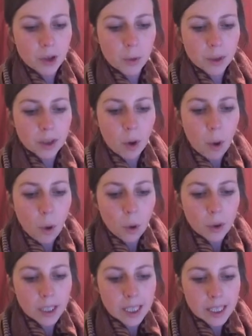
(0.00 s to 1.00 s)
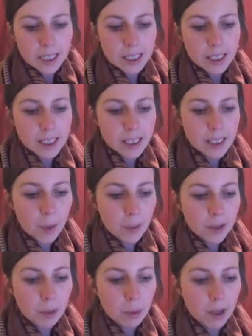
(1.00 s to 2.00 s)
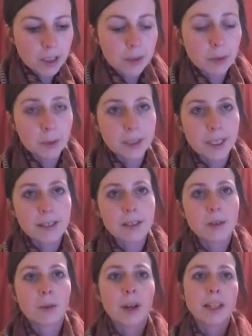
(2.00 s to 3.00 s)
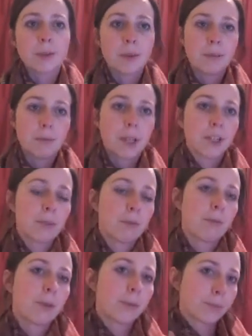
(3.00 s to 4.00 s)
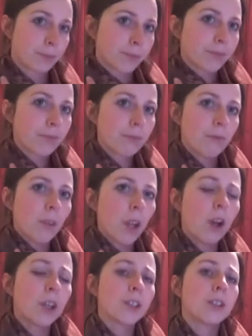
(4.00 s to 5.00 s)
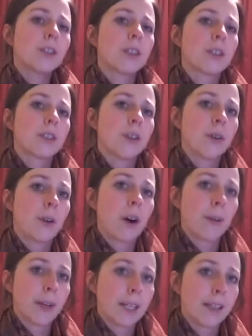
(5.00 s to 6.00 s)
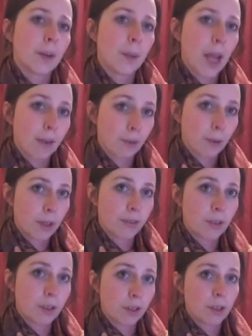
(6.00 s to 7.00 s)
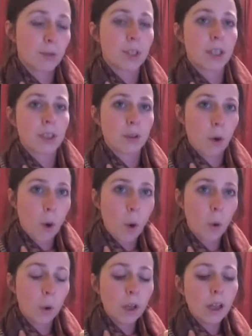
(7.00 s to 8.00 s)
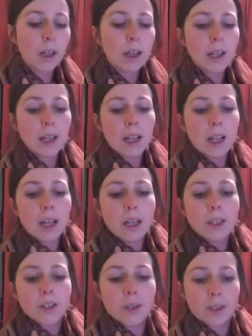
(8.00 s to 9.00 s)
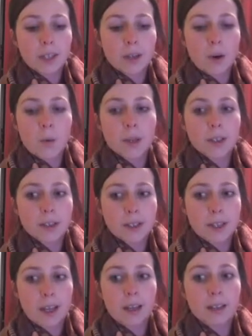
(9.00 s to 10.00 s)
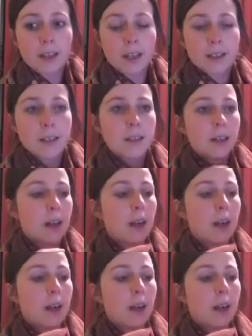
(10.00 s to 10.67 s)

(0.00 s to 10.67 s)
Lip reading: to know what the whole is to say what the parts represent. So as we've mentioned before, our students know already that we have 12 students, which is the whole. So they know when they're saying that